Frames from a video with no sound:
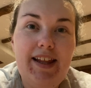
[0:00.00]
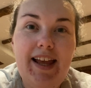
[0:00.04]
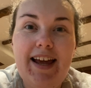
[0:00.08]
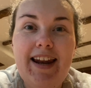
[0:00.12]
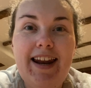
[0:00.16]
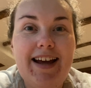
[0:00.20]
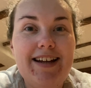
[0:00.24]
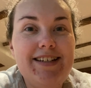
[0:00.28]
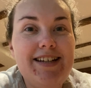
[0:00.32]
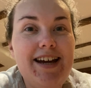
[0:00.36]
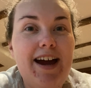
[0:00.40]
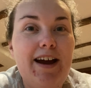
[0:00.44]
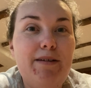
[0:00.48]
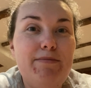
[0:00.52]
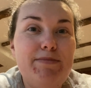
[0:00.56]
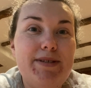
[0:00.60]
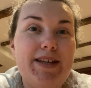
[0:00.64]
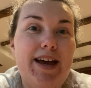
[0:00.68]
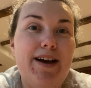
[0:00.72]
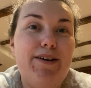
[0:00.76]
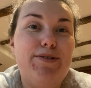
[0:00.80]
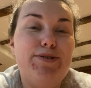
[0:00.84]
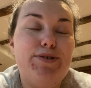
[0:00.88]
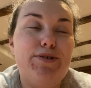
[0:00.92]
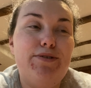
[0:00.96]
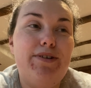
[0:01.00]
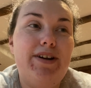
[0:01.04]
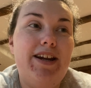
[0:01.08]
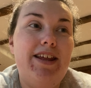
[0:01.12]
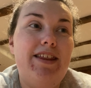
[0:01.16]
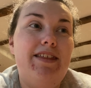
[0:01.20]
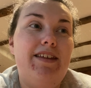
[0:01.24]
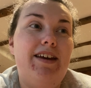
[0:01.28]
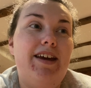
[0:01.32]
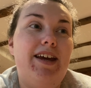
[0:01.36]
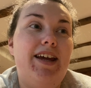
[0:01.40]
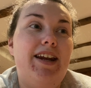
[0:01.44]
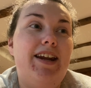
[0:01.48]
like timescales or
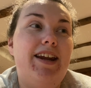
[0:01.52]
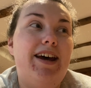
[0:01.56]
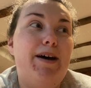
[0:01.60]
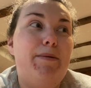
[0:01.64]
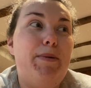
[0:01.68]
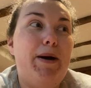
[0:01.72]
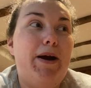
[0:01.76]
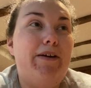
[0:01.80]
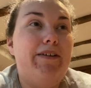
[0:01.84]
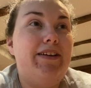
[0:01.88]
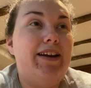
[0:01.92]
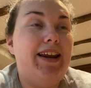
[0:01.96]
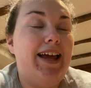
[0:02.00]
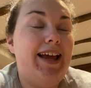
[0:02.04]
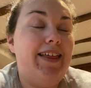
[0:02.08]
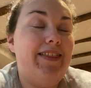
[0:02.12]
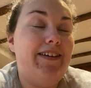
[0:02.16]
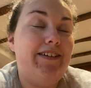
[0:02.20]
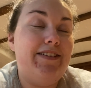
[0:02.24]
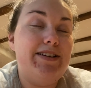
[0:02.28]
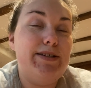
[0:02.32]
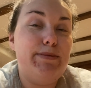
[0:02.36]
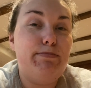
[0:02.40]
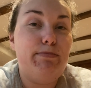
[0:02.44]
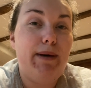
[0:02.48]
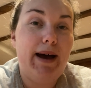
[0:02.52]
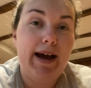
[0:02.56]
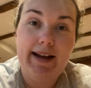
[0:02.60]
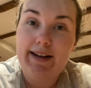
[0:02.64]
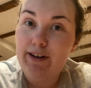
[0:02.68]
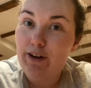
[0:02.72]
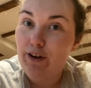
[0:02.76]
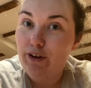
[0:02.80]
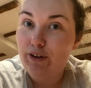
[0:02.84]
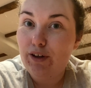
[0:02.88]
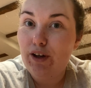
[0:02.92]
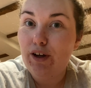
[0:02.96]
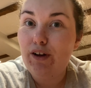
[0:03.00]
anything. Apparently there is
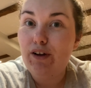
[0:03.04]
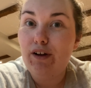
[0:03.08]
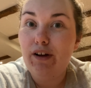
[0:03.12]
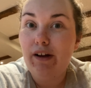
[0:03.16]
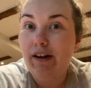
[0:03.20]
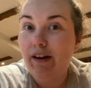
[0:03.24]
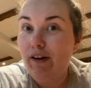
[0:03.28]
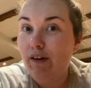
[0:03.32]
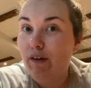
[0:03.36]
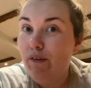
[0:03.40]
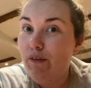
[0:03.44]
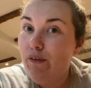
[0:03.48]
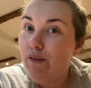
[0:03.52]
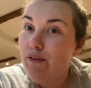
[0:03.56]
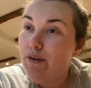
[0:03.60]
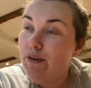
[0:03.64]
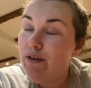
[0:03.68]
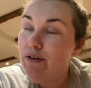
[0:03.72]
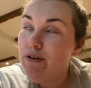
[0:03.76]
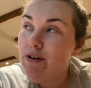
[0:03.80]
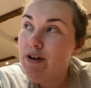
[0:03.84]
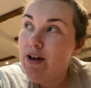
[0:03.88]
backlog galore